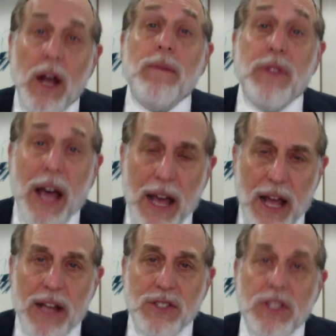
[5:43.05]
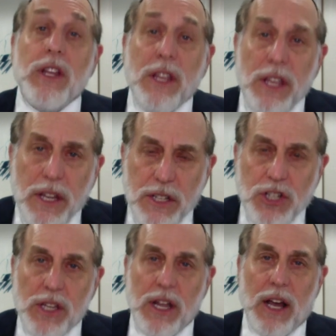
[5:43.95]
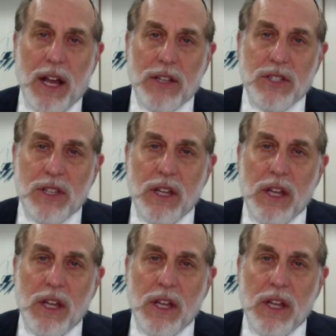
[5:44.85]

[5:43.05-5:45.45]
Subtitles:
nachas, Yiddish nachas,